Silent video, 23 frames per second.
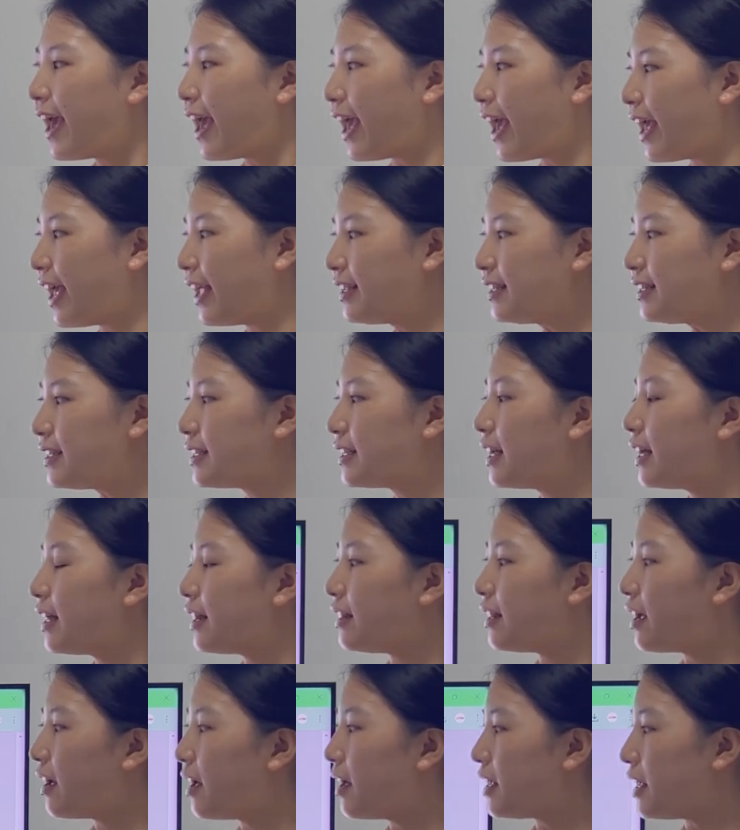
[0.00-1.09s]
And
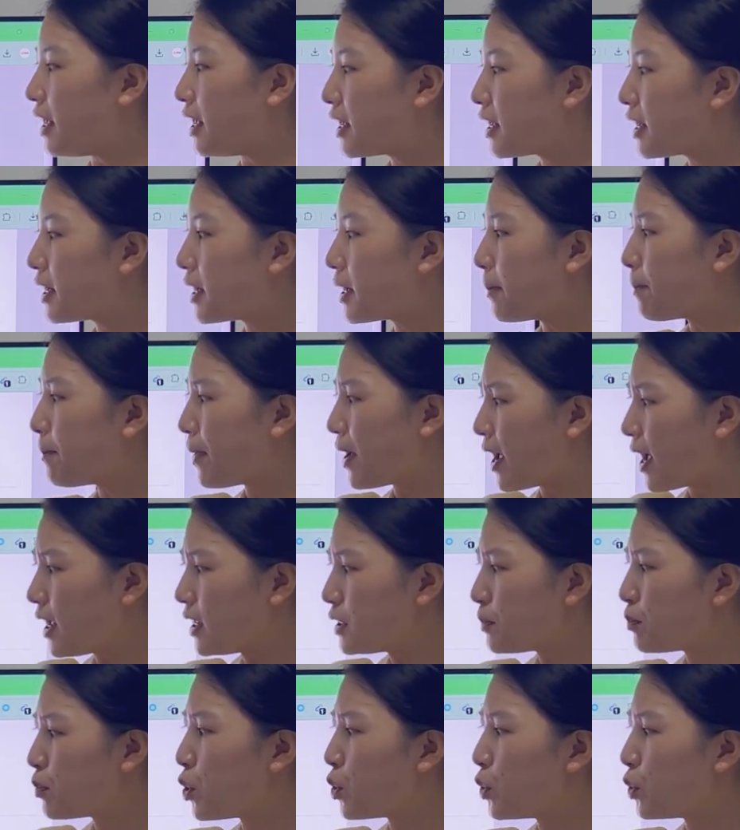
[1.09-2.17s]
the
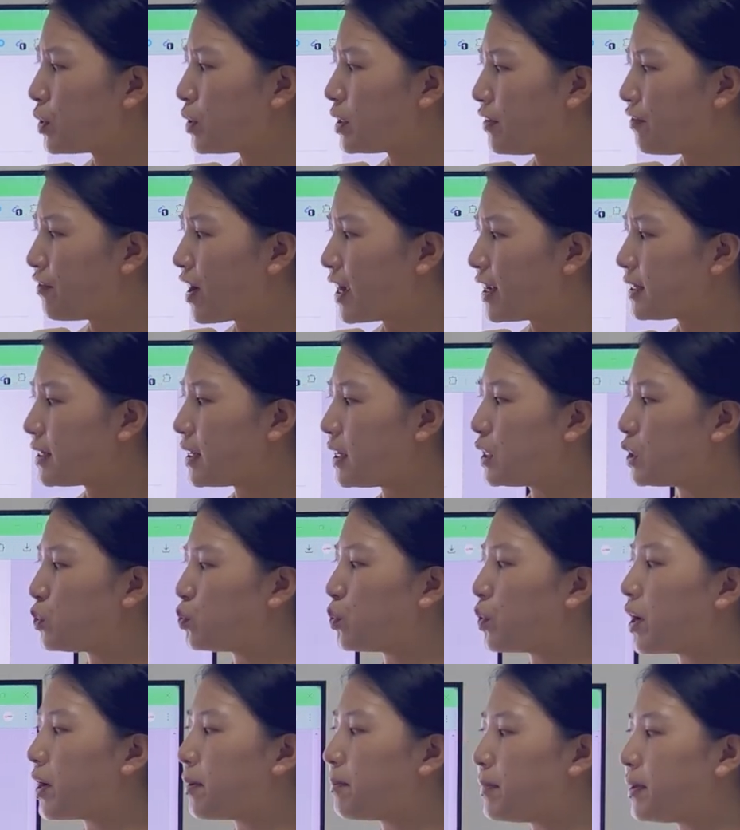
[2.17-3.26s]
incompatible devices
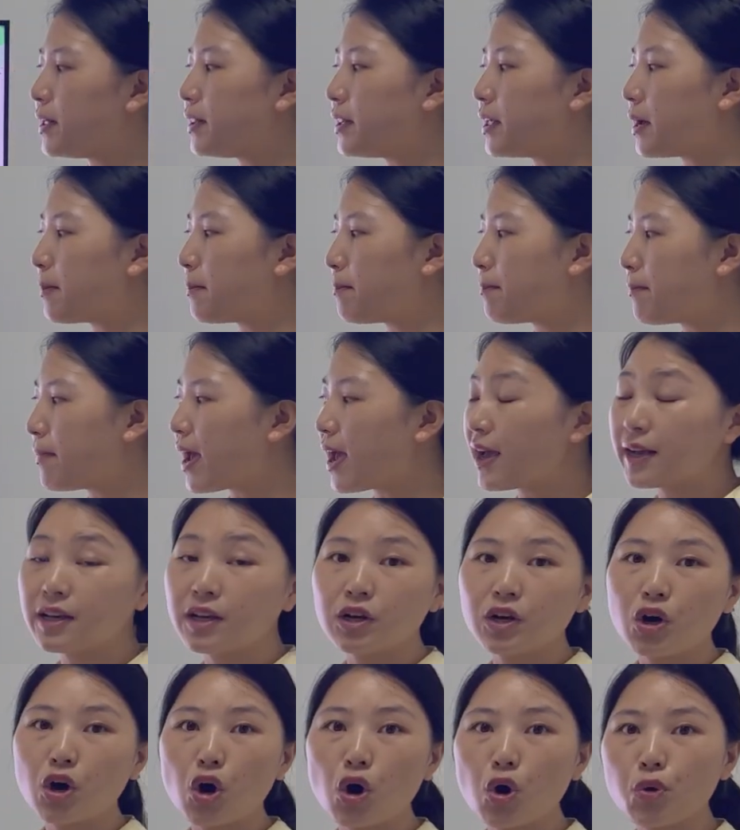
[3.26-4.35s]
will be the Mac
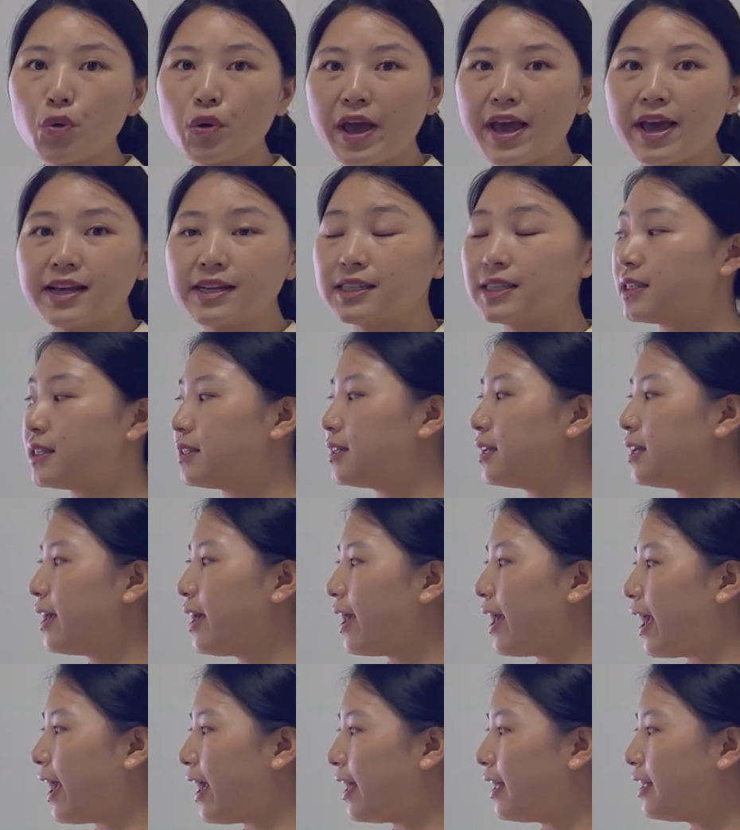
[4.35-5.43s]
OS
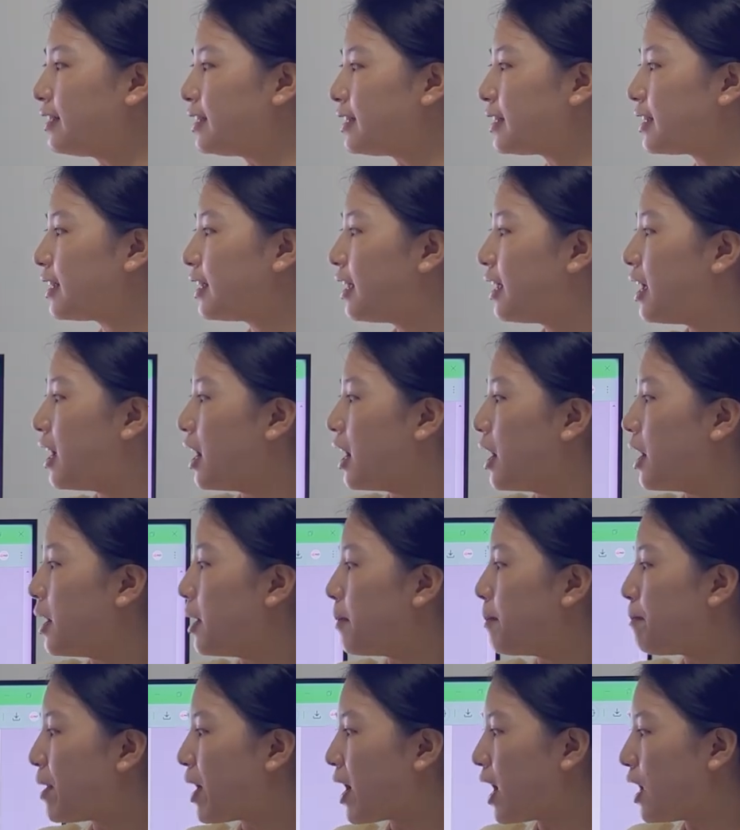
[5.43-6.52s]
and
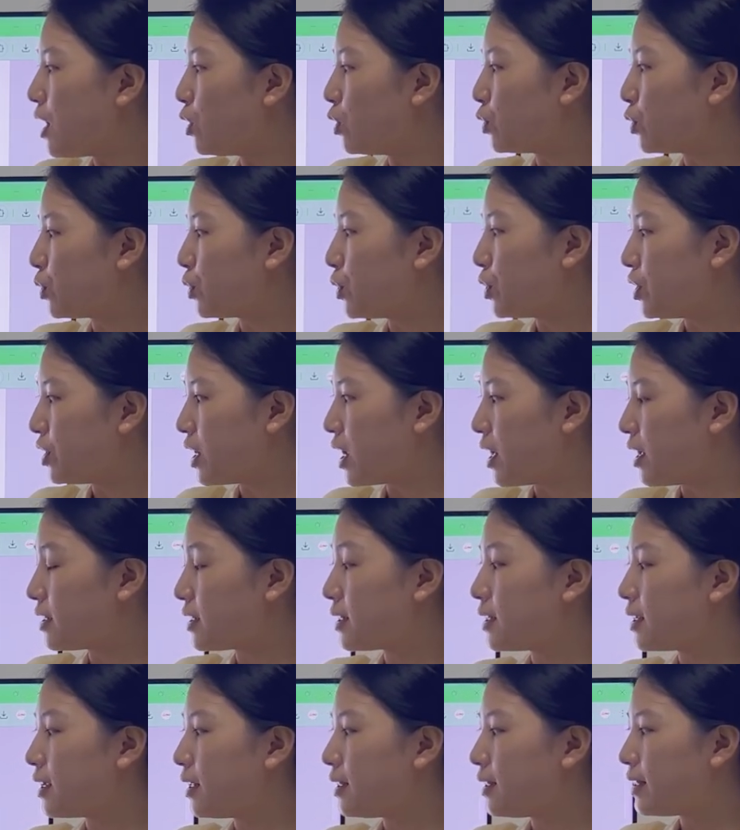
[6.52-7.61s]
parallel
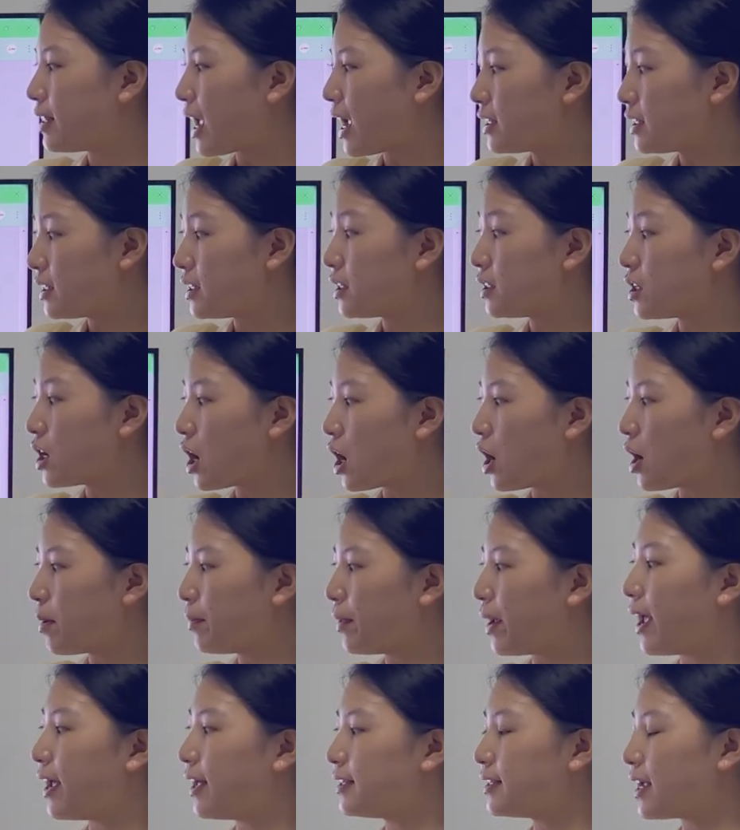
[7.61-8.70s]

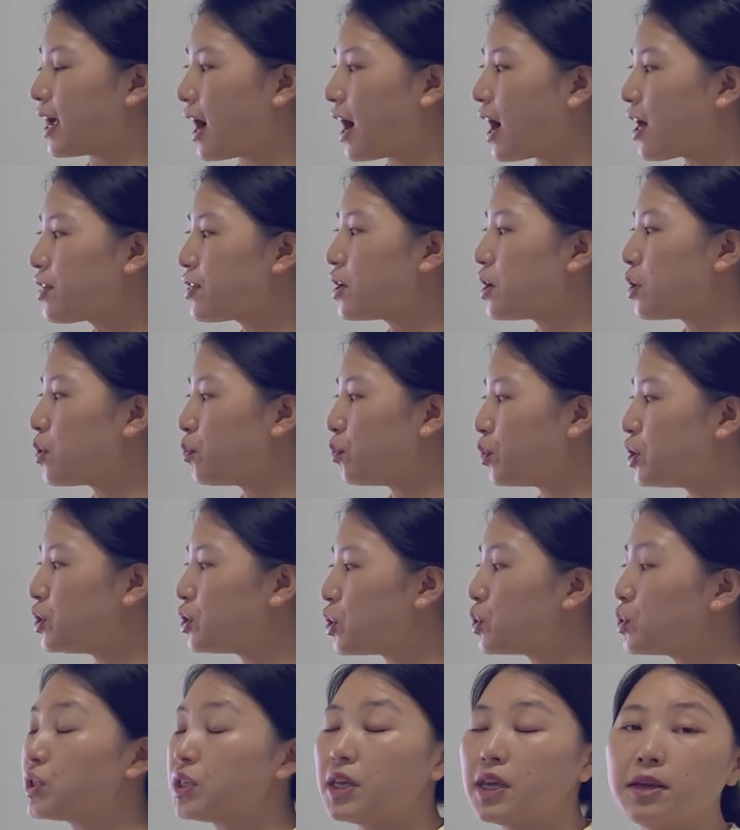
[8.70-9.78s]
desktop and other
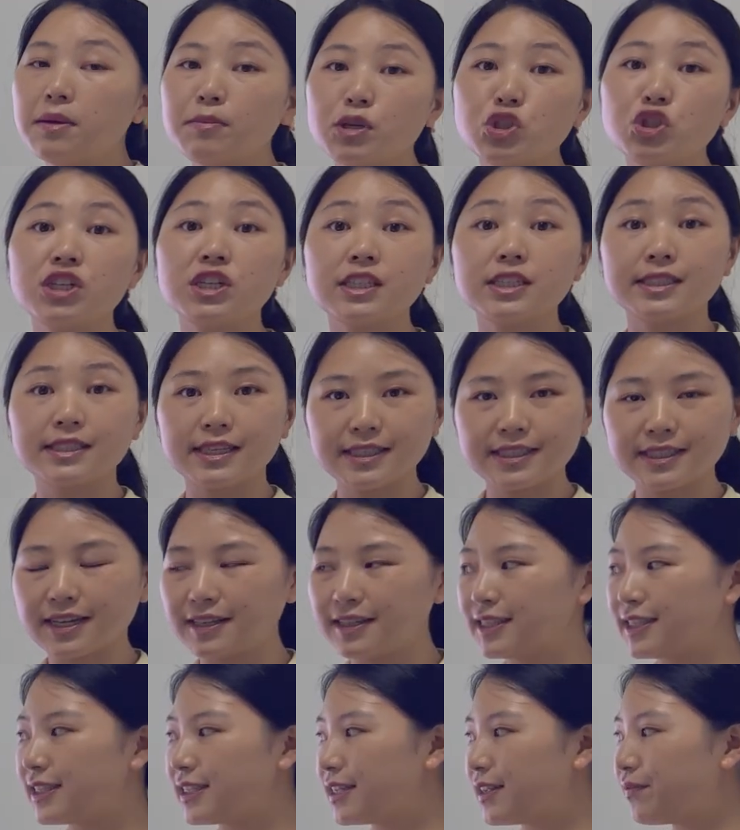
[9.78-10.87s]
Windows imaging
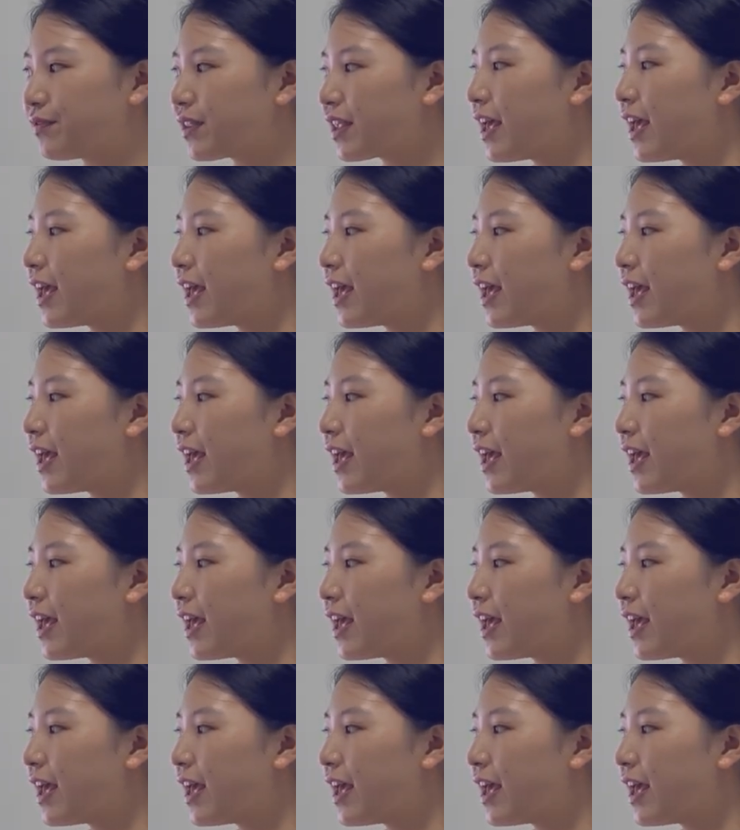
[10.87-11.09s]
systems.